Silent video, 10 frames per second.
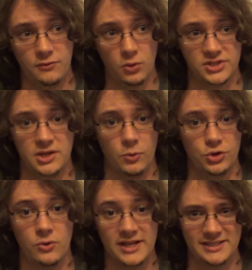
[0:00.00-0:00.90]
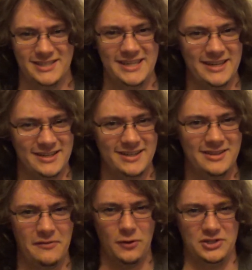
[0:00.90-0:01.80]
for someone who hasn't seen
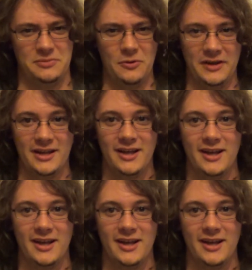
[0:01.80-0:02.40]
the first movie.